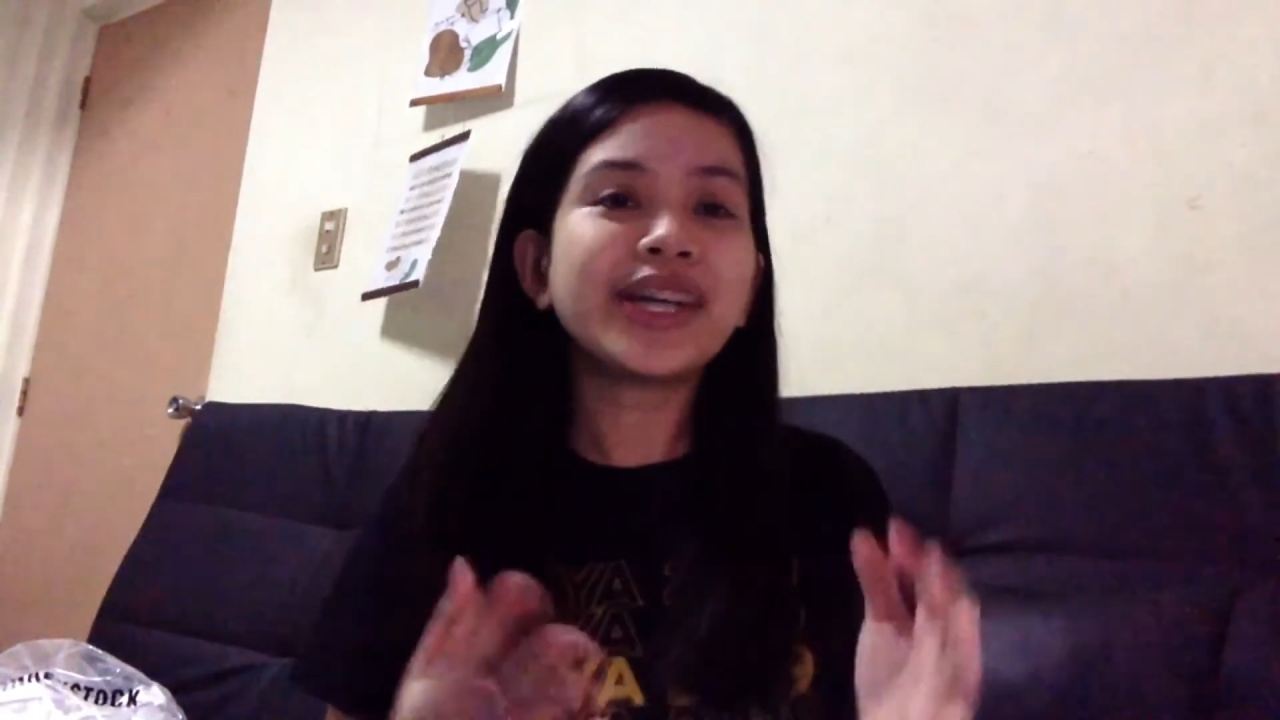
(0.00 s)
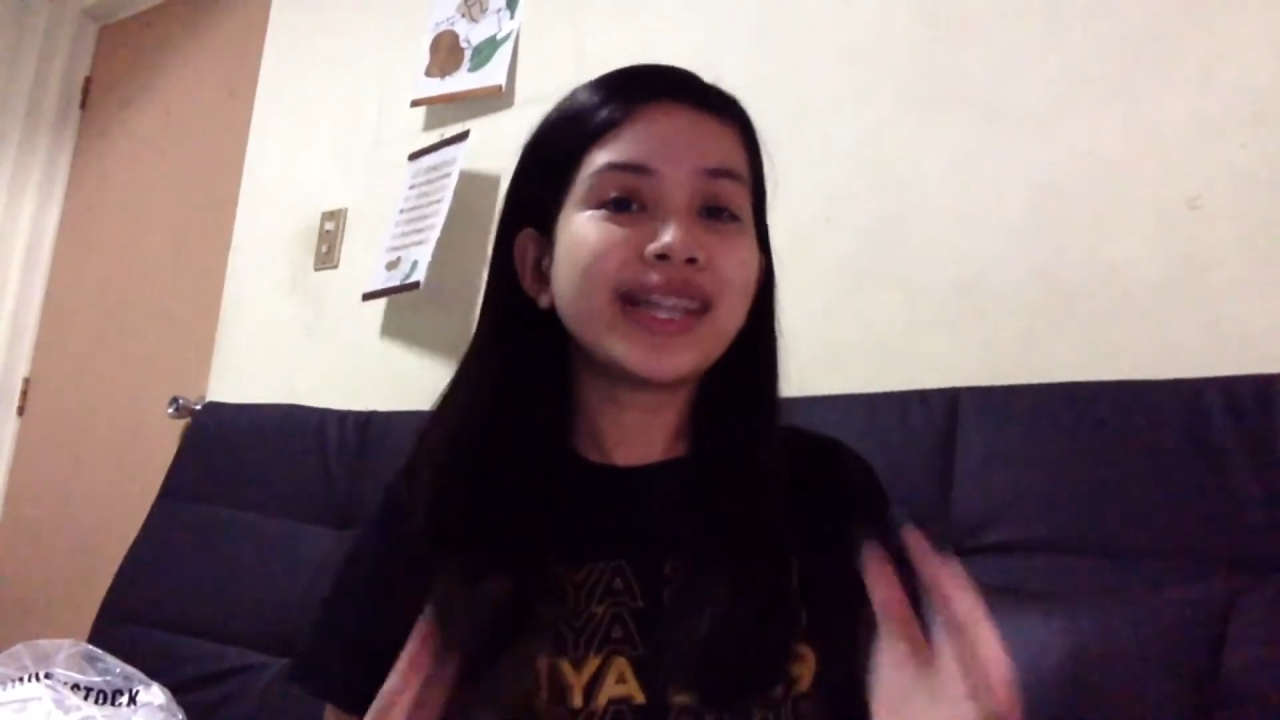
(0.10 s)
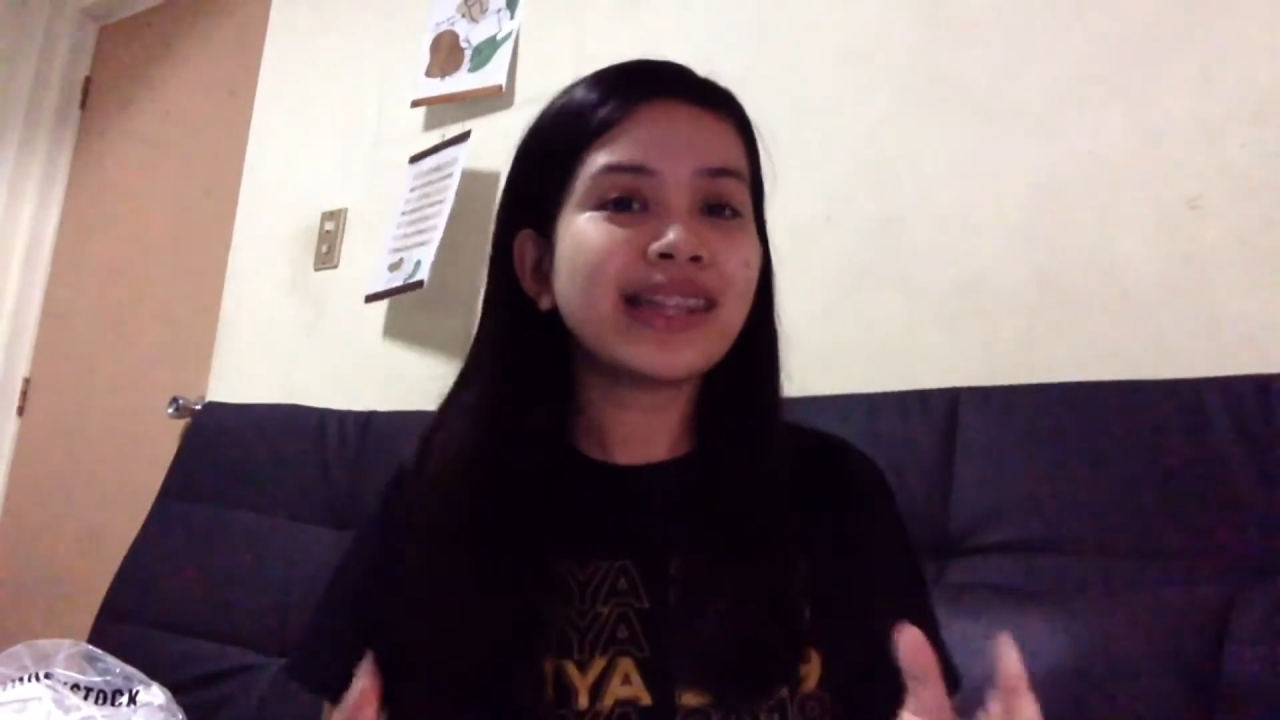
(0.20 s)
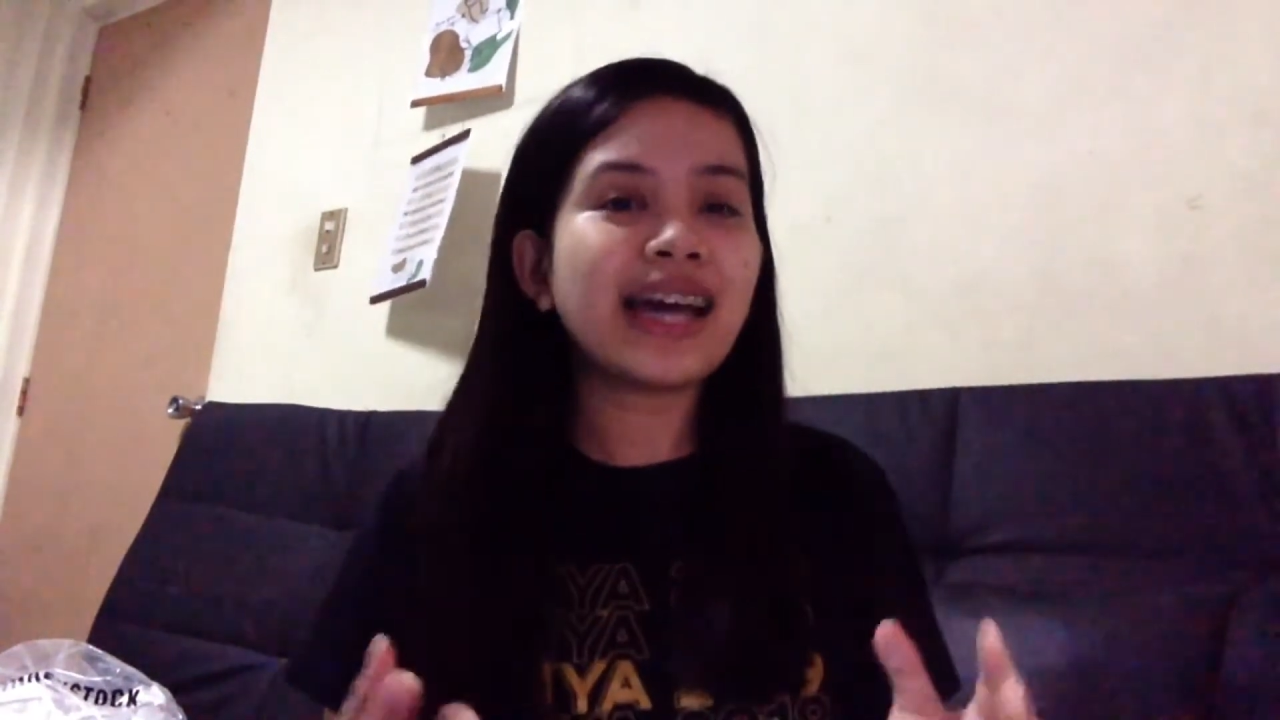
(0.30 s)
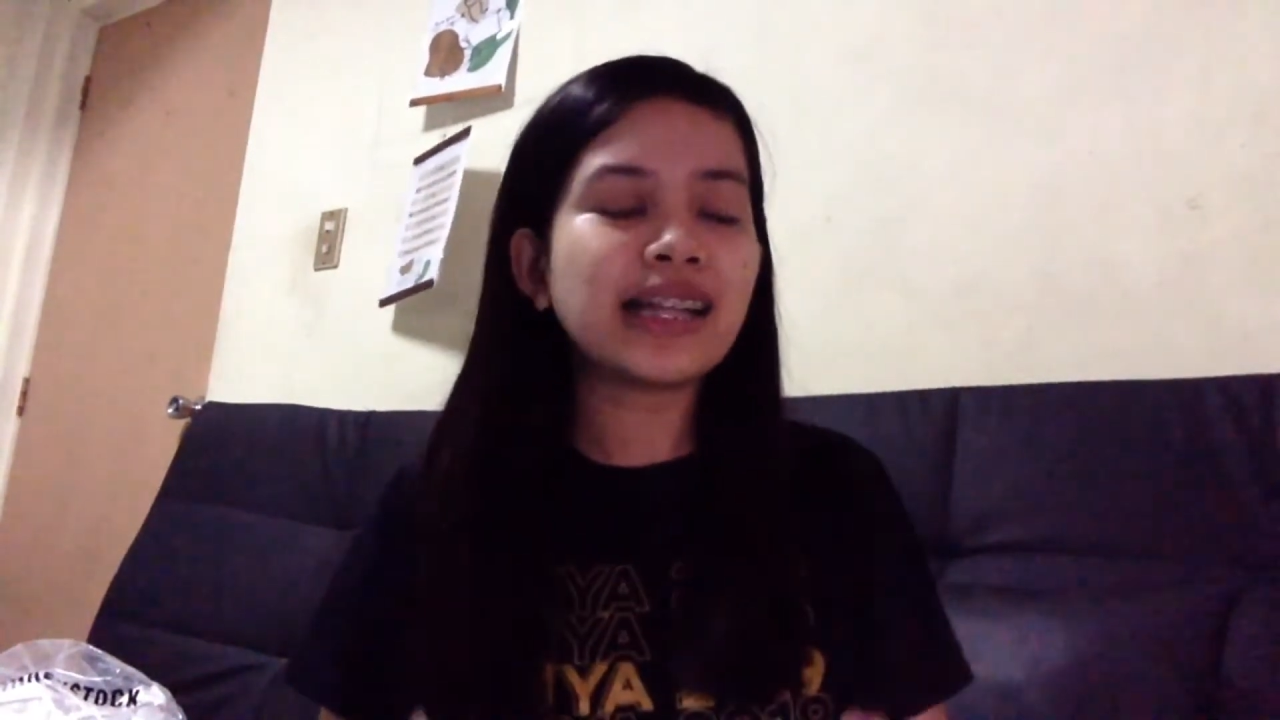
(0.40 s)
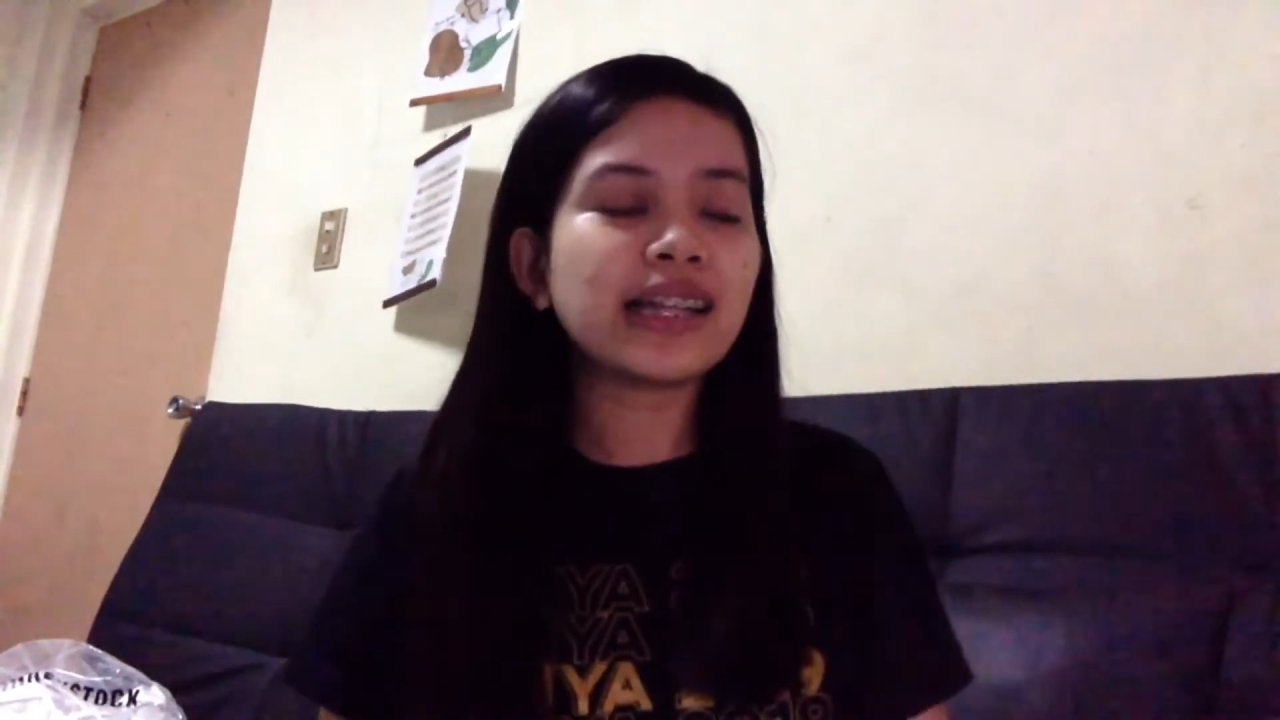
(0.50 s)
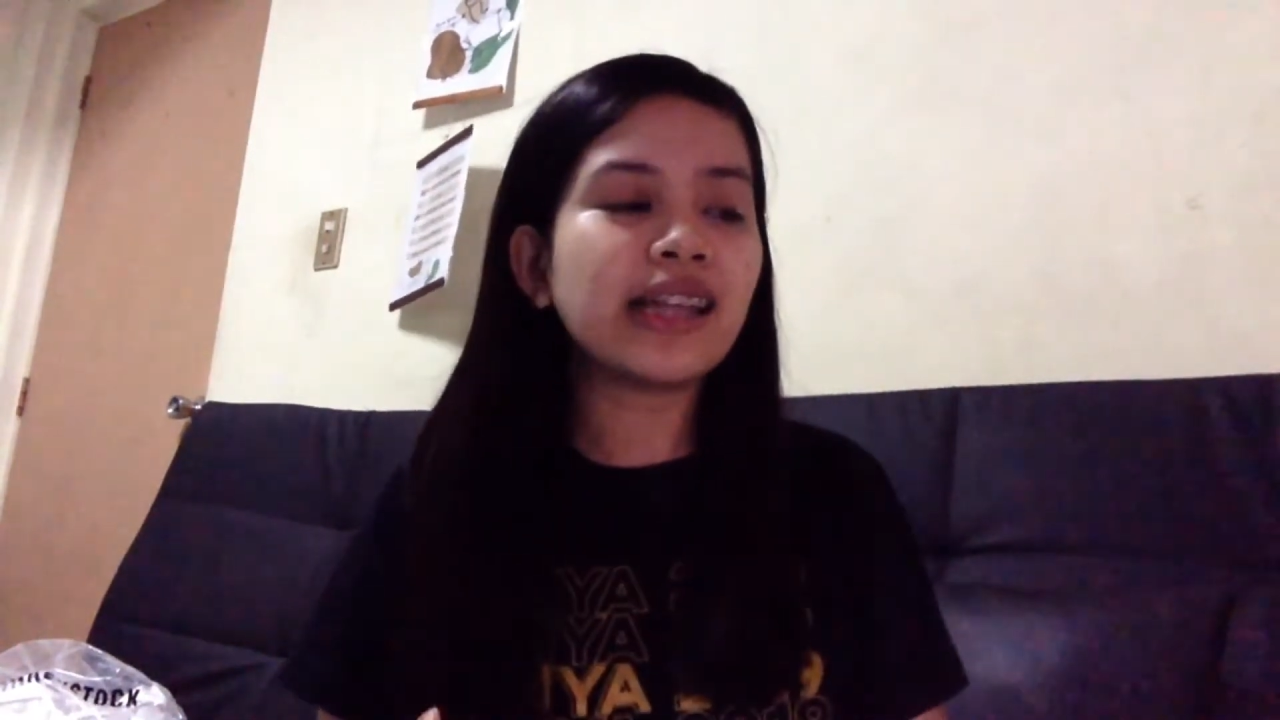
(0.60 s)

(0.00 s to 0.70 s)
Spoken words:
during that